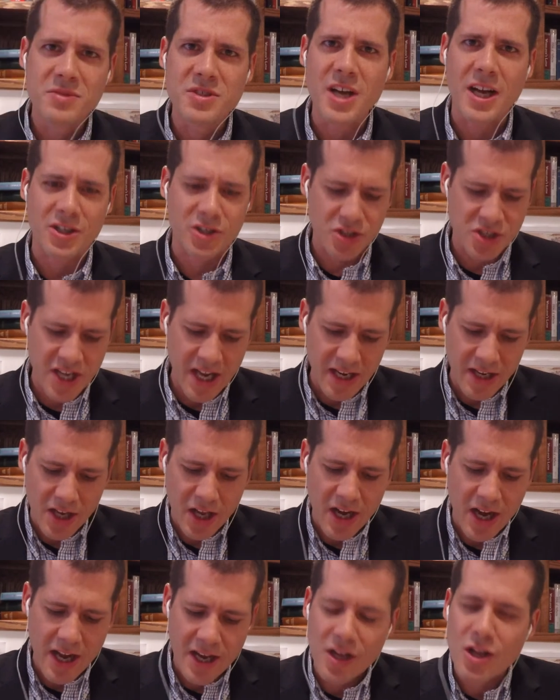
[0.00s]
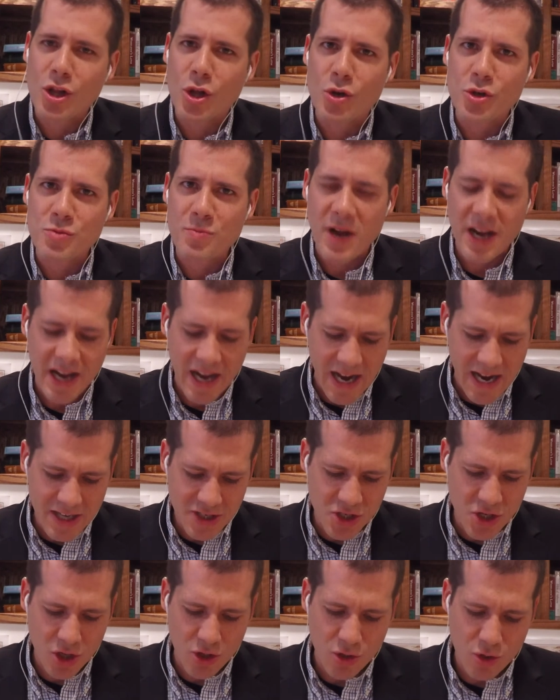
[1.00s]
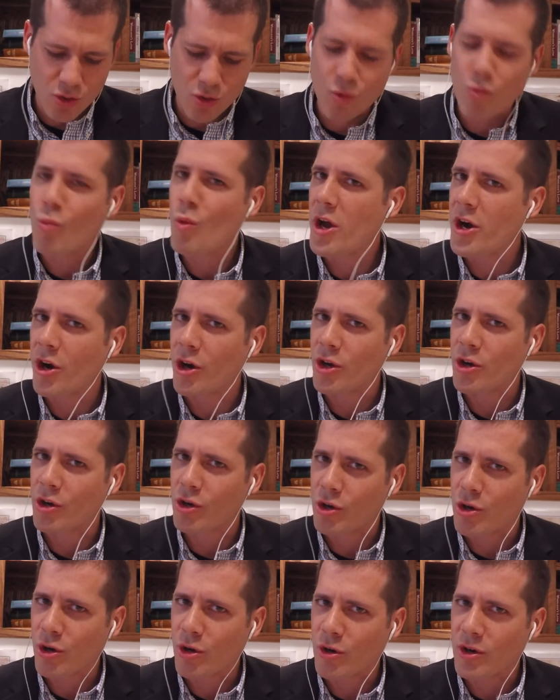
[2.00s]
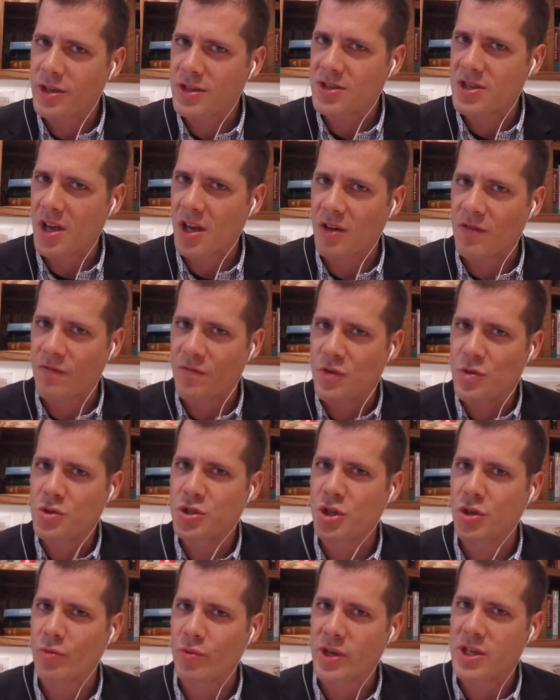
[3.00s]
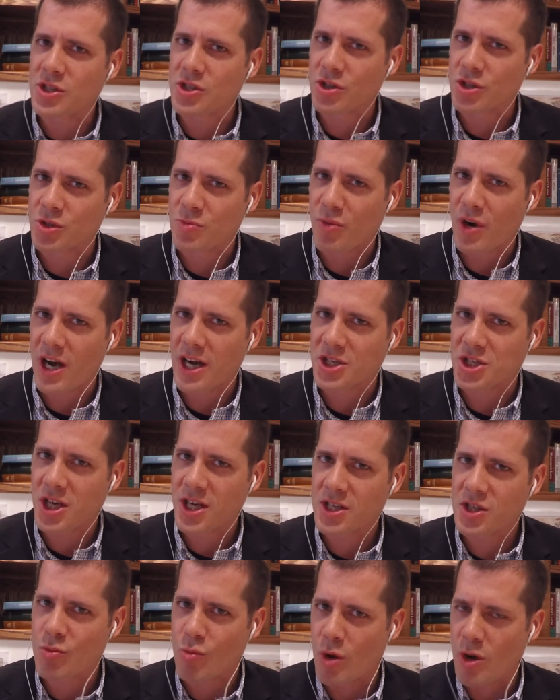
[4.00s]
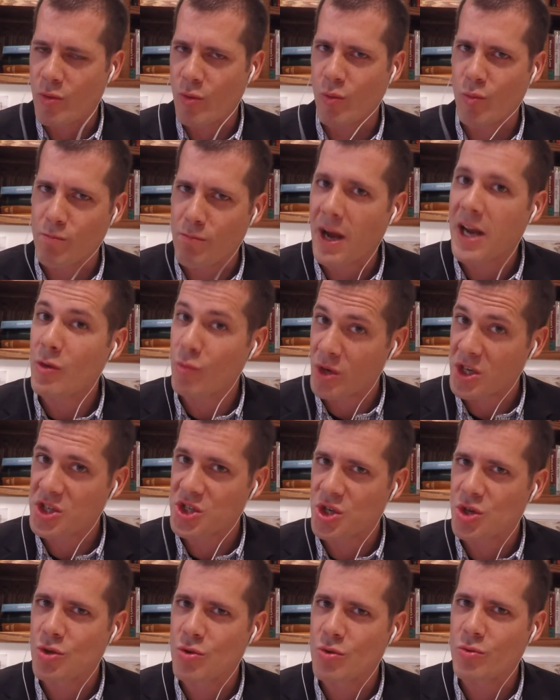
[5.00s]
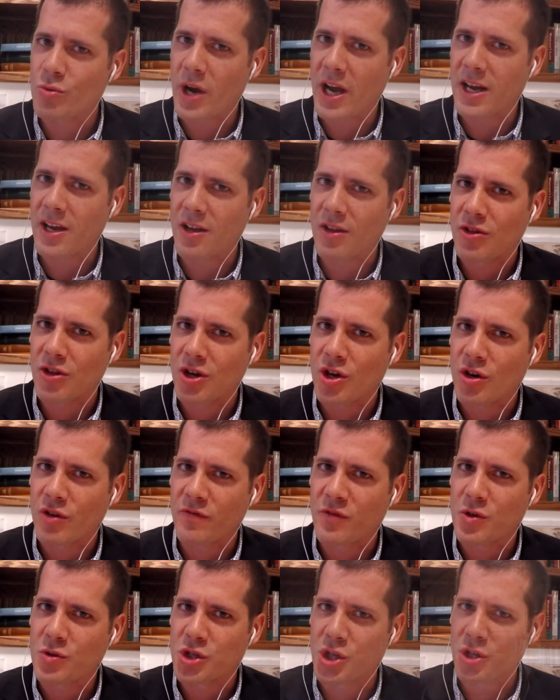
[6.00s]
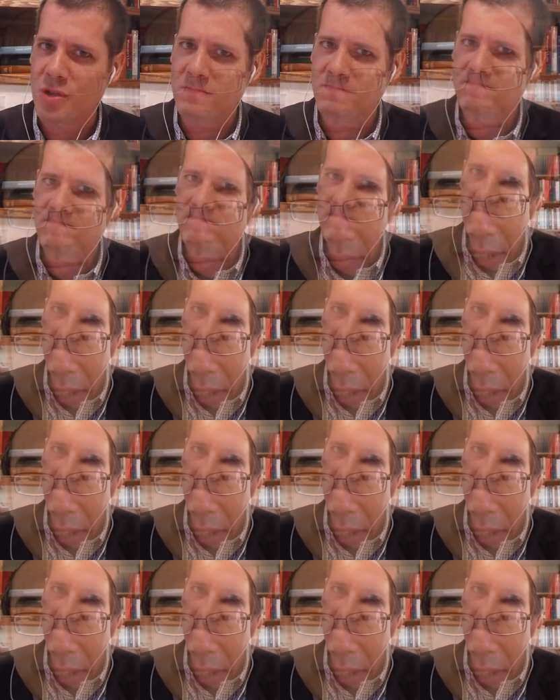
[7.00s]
Dr. Tan, can I close by asking you, what are your current and future research projects? What might we see you writing in the near future?